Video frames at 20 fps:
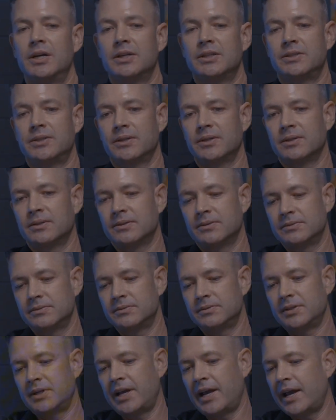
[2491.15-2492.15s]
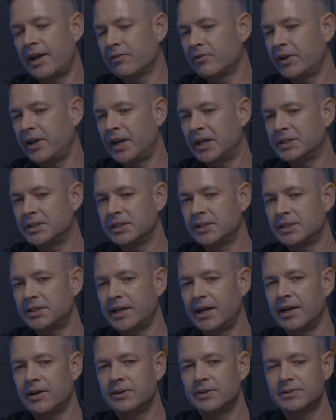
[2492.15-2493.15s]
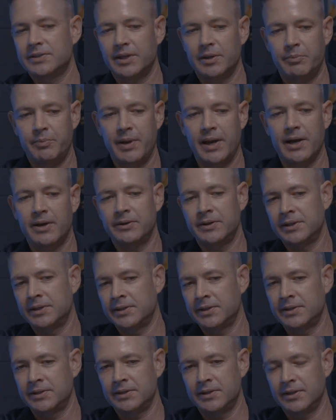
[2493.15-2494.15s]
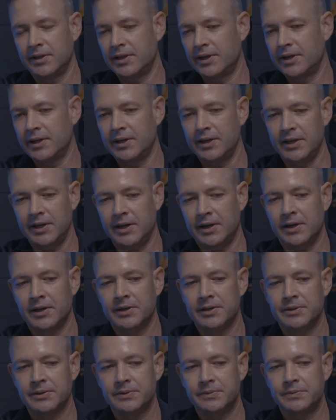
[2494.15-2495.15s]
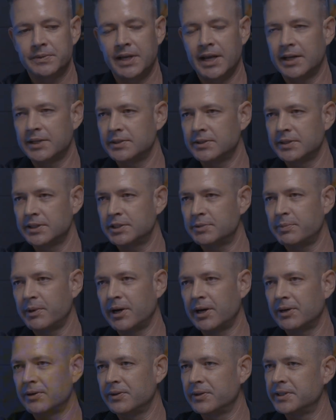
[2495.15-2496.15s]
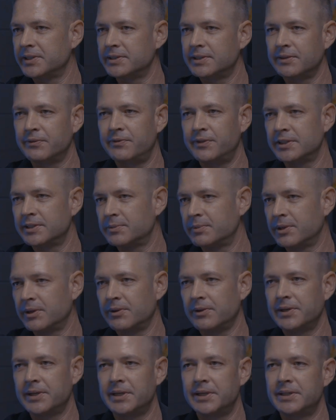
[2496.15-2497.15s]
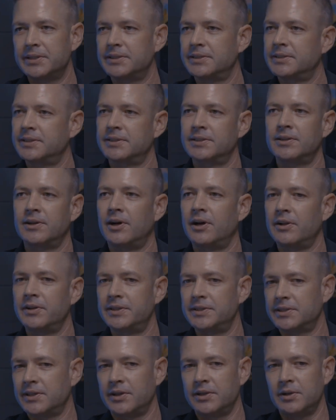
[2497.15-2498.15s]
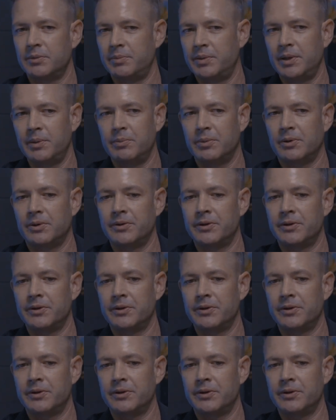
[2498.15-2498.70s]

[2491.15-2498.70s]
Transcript: So every agent in town's like pounding the canceled expired list, the FSBO list, and all these other people.